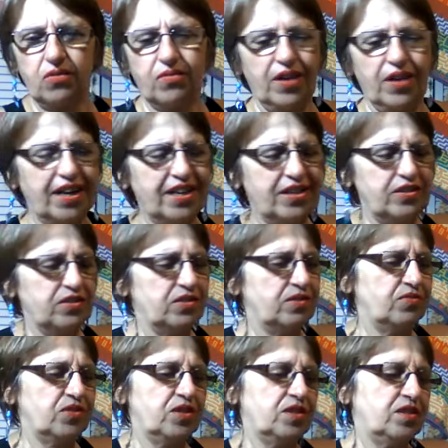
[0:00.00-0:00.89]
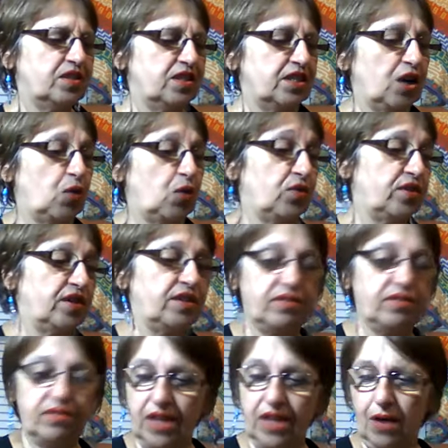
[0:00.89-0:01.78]
I didn't stick with it.
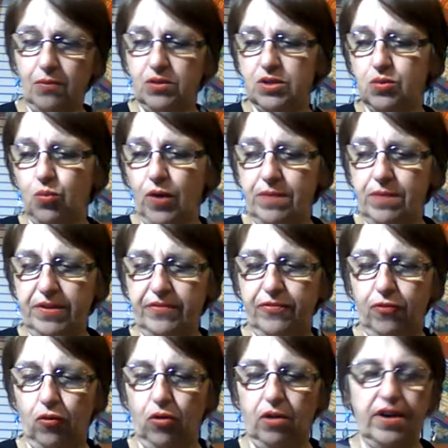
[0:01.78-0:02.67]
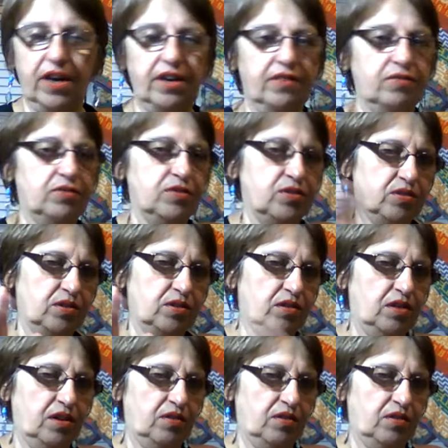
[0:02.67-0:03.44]
That was way before I was,